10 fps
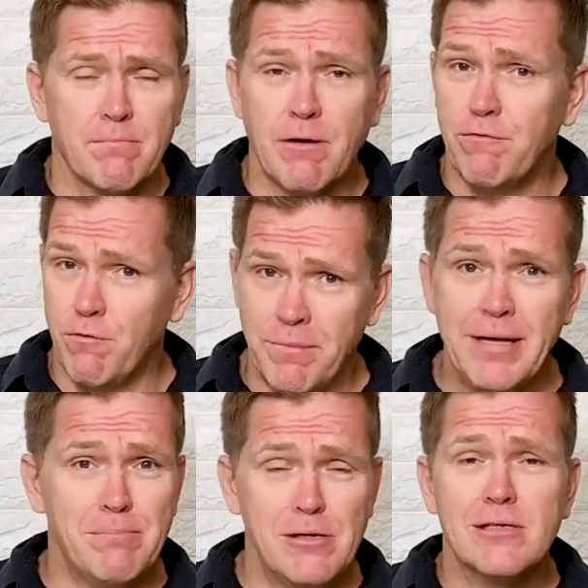But for
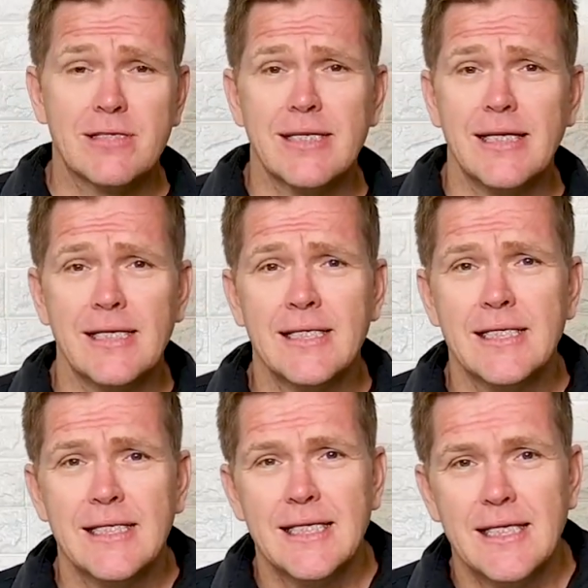me personally,
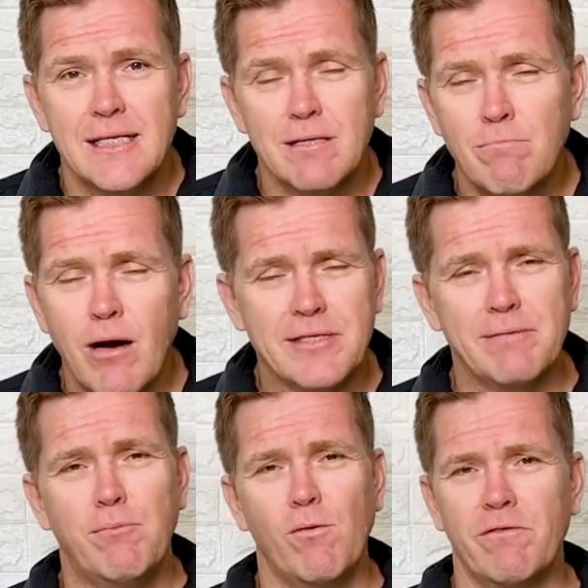the most
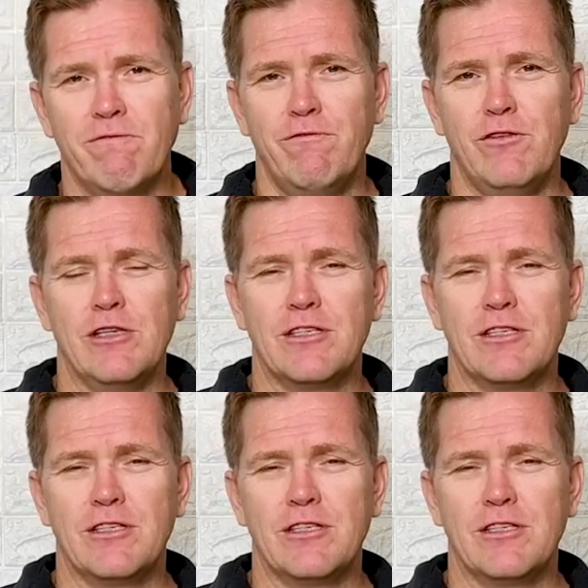important